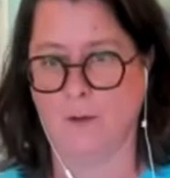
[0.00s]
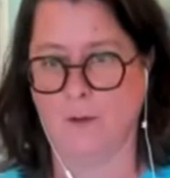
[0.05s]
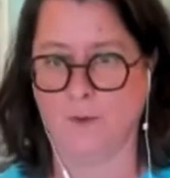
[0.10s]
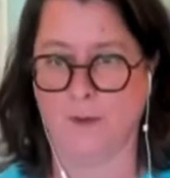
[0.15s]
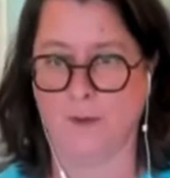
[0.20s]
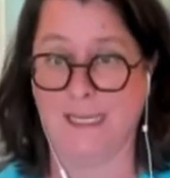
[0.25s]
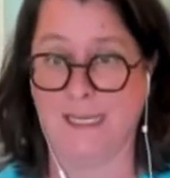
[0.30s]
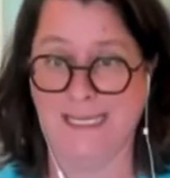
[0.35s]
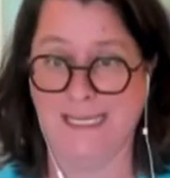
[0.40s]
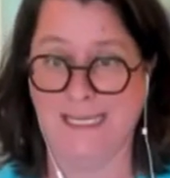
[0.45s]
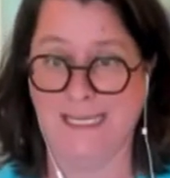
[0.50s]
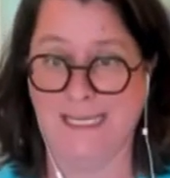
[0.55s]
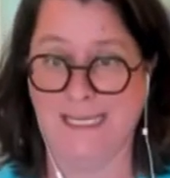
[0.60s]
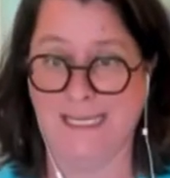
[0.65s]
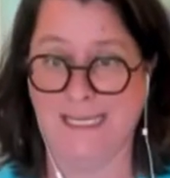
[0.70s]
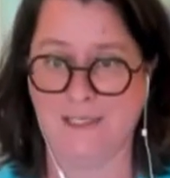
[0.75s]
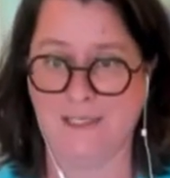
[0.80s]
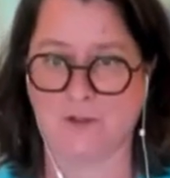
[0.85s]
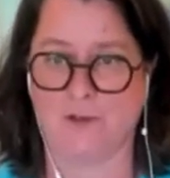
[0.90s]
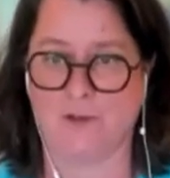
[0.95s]
what each
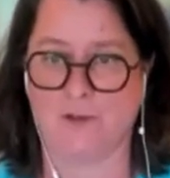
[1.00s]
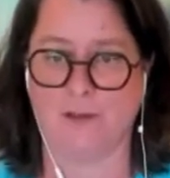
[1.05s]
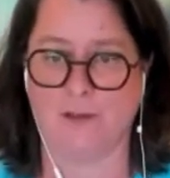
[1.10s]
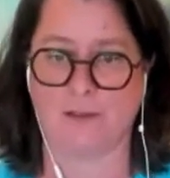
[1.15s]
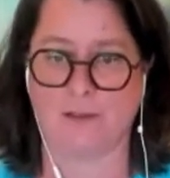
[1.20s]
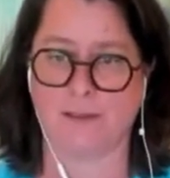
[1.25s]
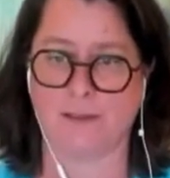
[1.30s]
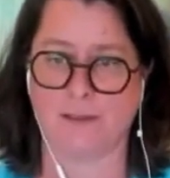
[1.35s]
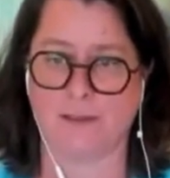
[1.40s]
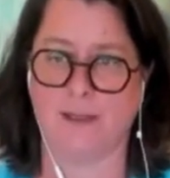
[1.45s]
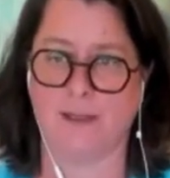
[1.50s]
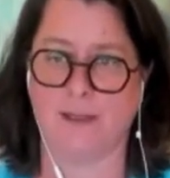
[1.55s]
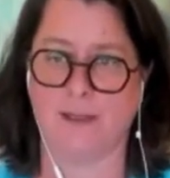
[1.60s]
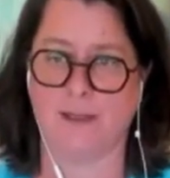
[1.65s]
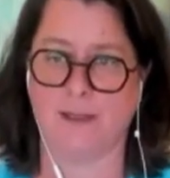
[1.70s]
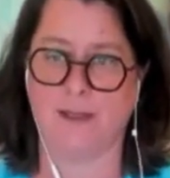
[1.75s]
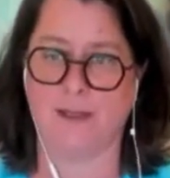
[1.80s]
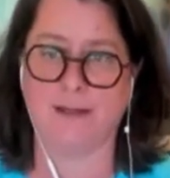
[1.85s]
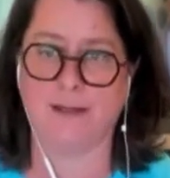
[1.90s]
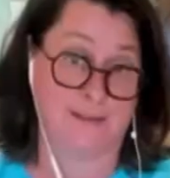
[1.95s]
survey looks like.
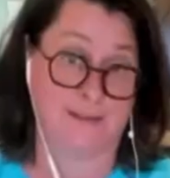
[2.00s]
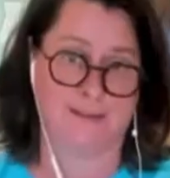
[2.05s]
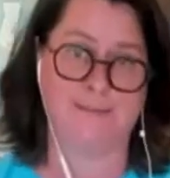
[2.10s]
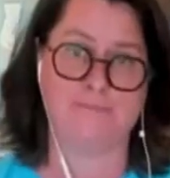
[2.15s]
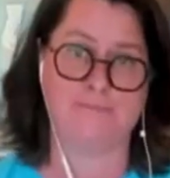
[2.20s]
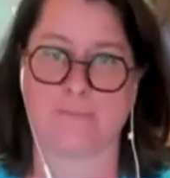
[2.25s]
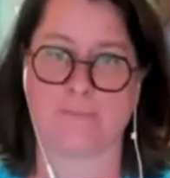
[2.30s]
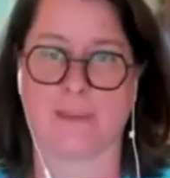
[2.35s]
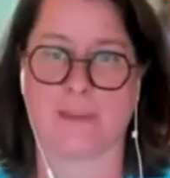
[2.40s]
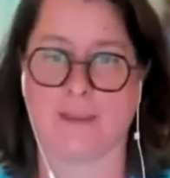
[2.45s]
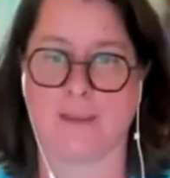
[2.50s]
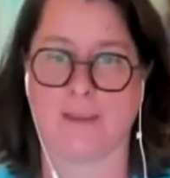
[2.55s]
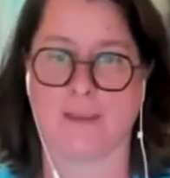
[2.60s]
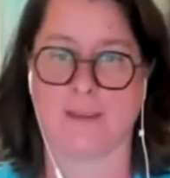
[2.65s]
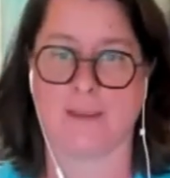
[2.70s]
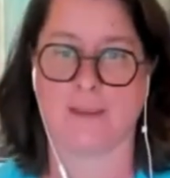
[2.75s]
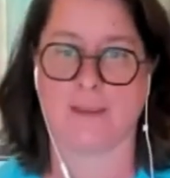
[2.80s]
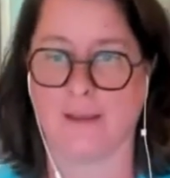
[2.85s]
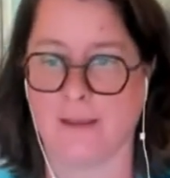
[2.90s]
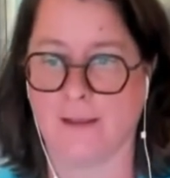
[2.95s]
This is it.
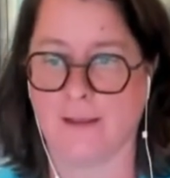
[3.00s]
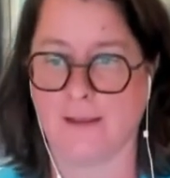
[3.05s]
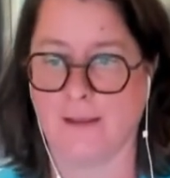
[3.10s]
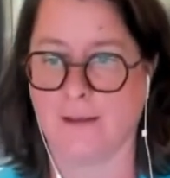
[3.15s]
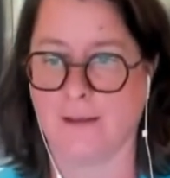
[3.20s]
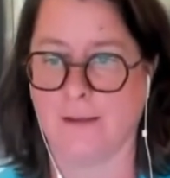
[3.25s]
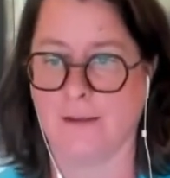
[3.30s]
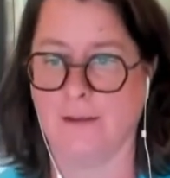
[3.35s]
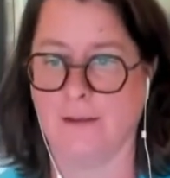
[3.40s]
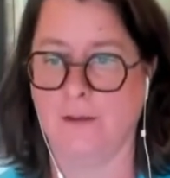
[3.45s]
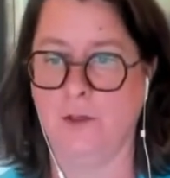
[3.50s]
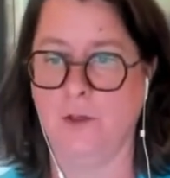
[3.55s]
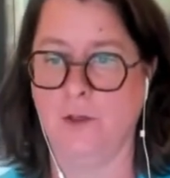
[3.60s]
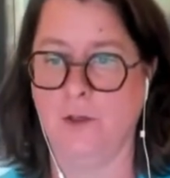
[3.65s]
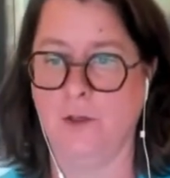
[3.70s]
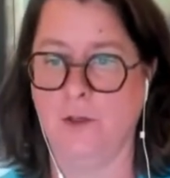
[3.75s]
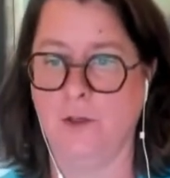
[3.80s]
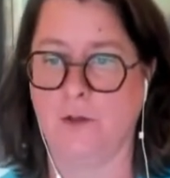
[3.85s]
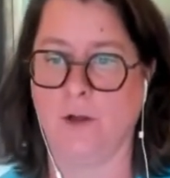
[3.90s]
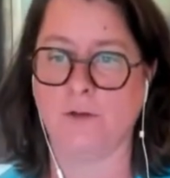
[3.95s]

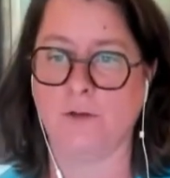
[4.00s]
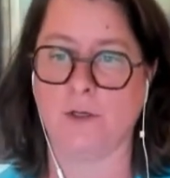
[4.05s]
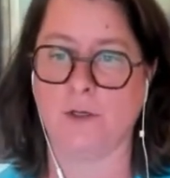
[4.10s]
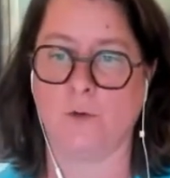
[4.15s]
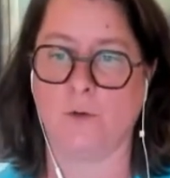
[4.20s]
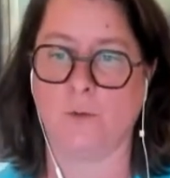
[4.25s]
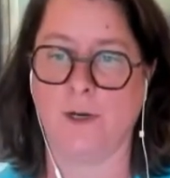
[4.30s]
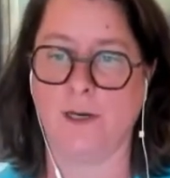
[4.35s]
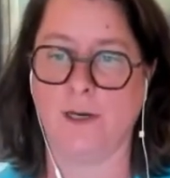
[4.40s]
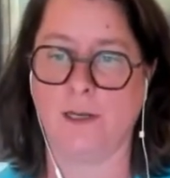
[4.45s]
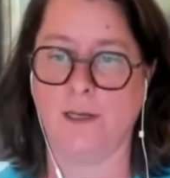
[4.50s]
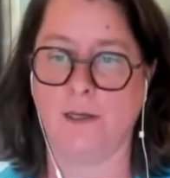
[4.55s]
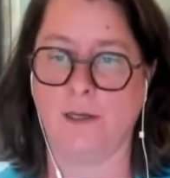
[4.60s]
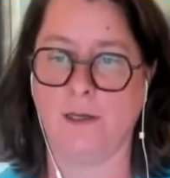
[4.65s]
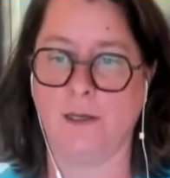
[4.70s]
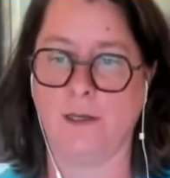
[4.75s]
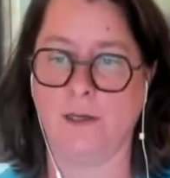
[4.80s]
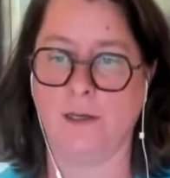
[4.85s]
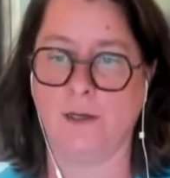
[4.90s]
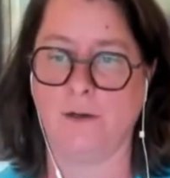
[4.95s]
You can also right
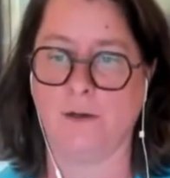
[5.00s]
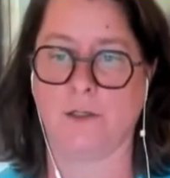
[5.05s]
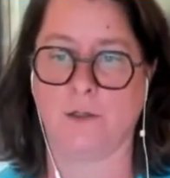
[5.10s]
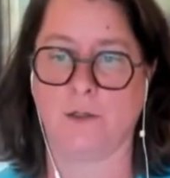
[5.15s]
here